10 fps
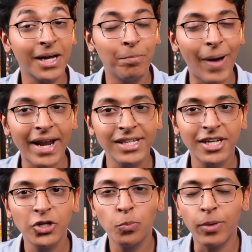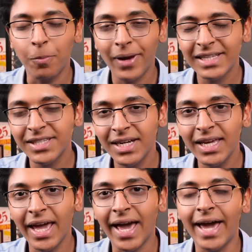comparison to
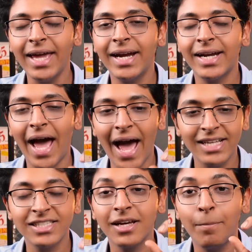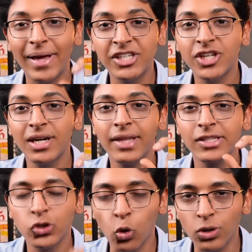Perplexity AI, it has mentioned the
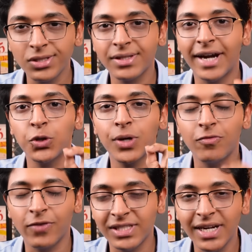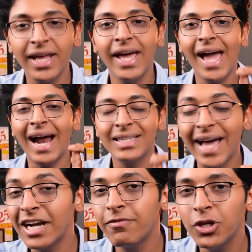source that you can visit, and
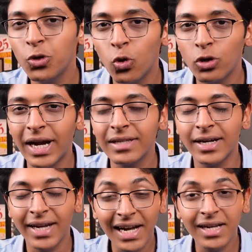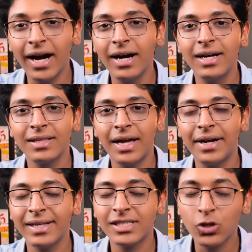that way you know that the data that
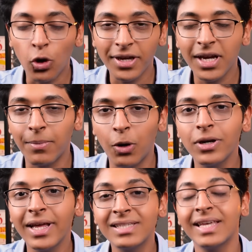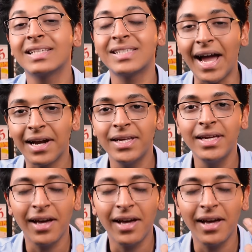it is talking about is exactly